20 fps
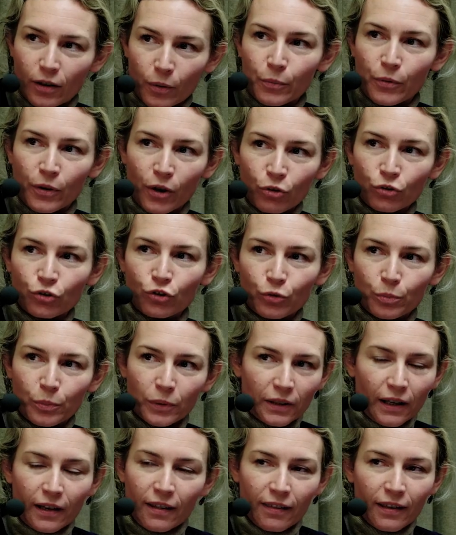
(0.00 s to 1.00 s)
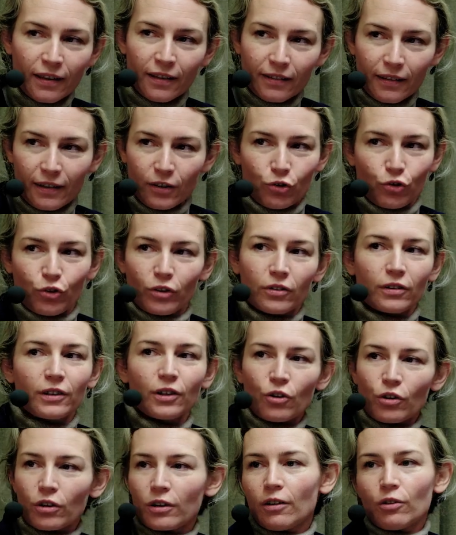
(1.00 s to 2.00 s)
approach. But I think actually the
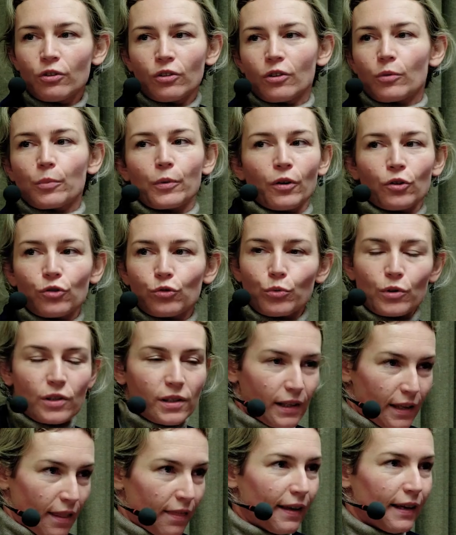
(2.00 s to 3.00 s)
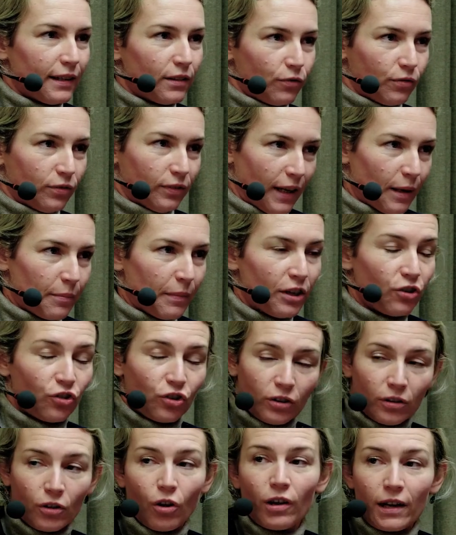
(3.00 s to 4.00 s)
neocolonial approach was in that
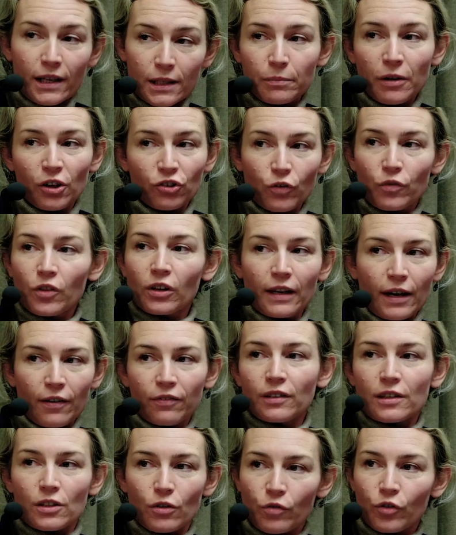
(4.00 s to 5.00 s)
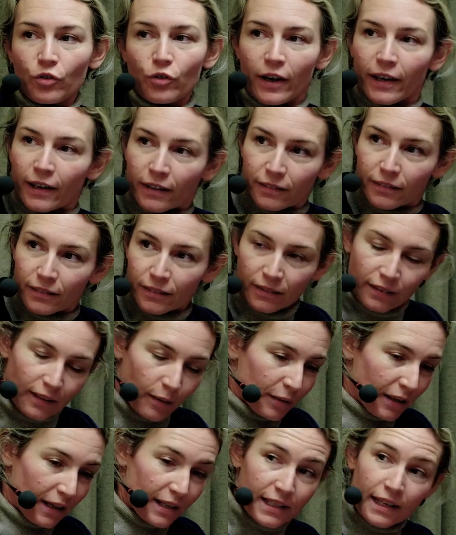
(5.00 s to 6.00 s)
dimension as much of the left as of the right. And I
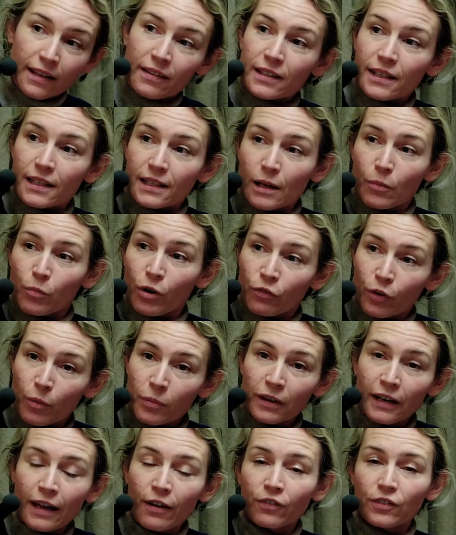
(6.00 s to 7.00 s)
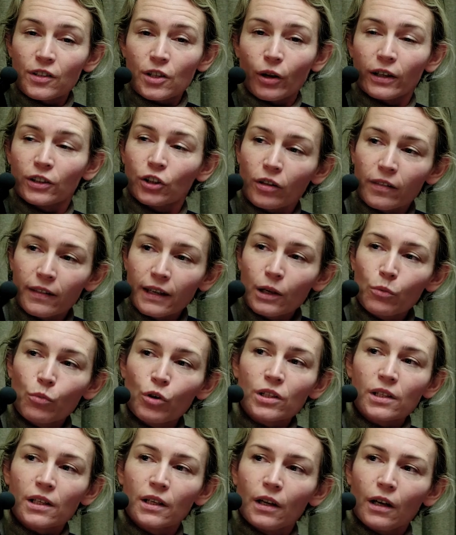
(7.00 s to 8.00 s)
mean, I say this as someone from the left. So I don't think it
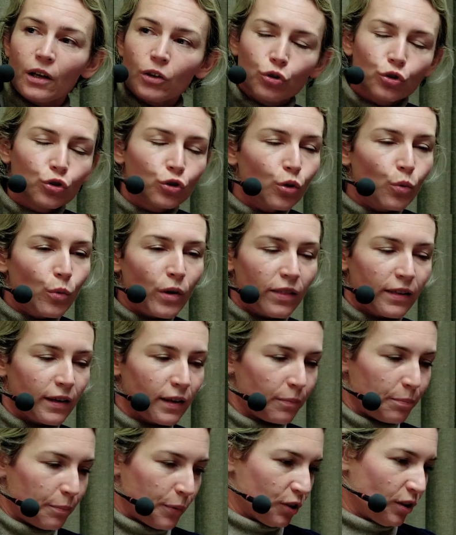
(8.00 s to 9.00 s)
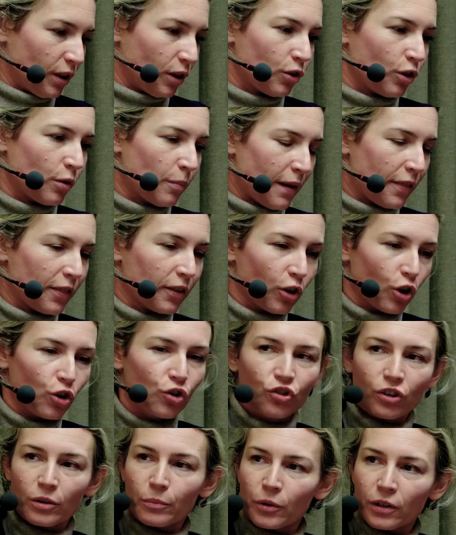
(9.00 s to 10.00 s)
was to do with the particular
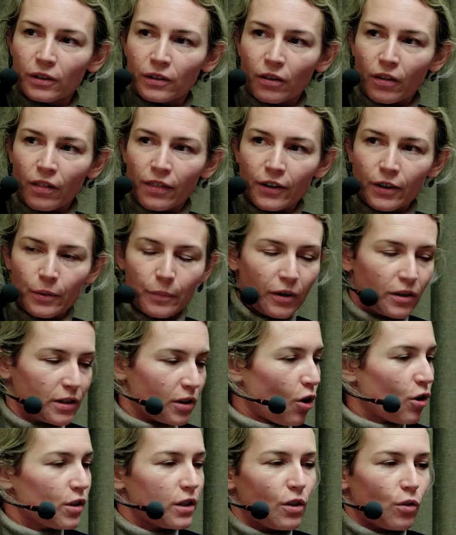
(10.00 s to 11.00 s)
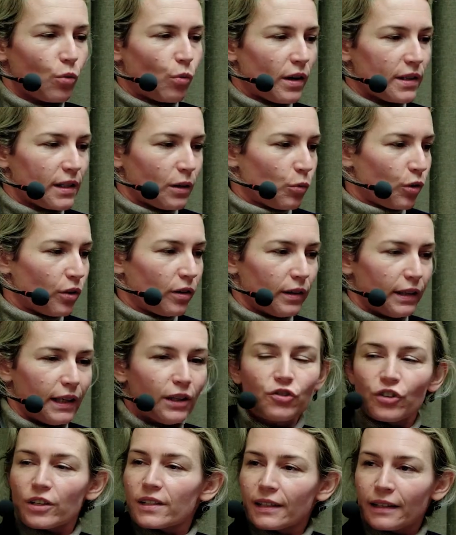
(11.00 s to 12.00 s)
methodology in political theory, because also the ones that were
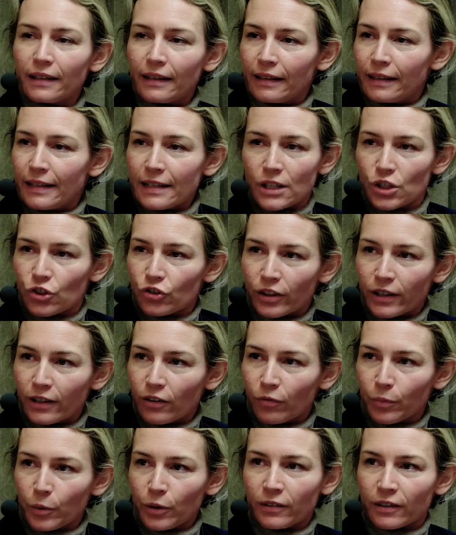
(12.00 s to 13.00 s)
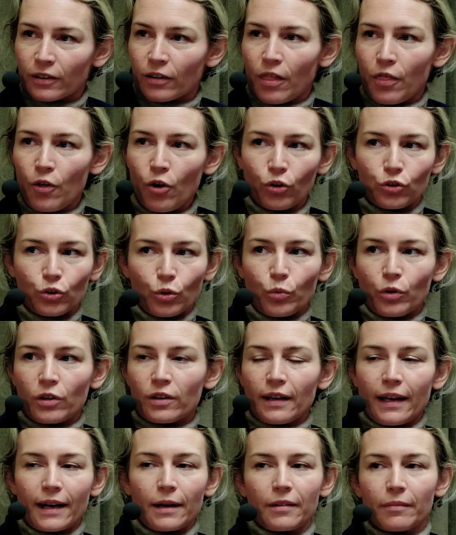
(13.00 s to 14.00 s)
interested in history of political thought or were
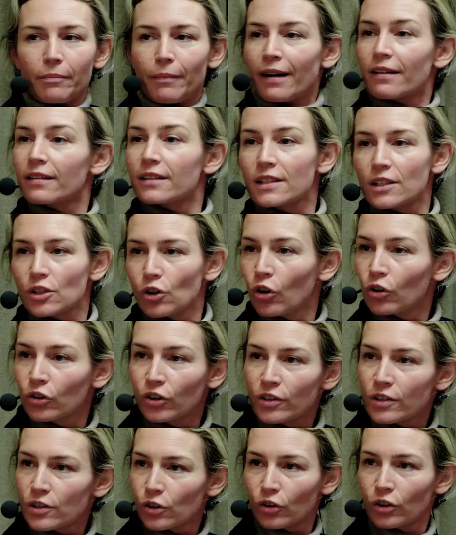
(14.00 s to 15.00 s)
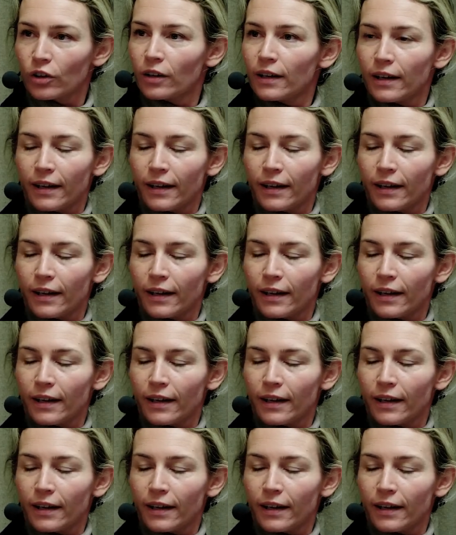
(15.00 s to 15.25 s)
like Marx scholars or